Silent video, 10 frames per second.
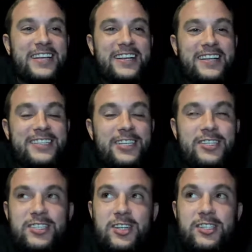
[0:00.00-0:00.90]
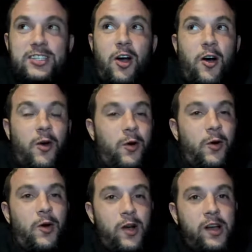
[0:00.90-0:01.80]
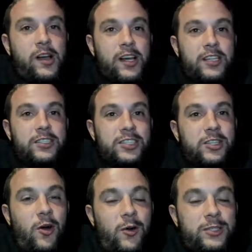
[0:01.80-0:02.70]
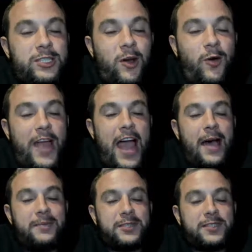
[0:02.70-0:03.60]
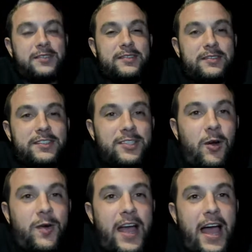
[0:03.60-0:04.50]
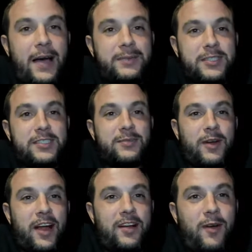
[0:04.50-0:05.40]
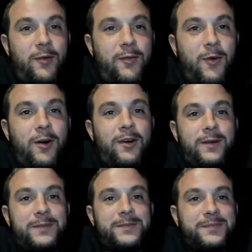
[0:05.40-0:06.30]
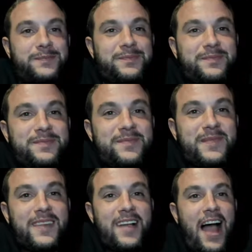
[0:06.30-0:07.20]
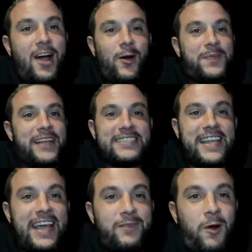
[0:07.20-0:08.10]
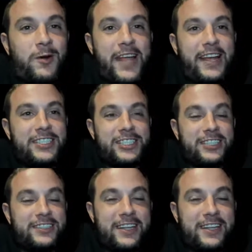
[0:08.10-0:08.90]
You will not go if you don't get this. Snow caps. Snow caps is what I go for. I hope they stay in rotation.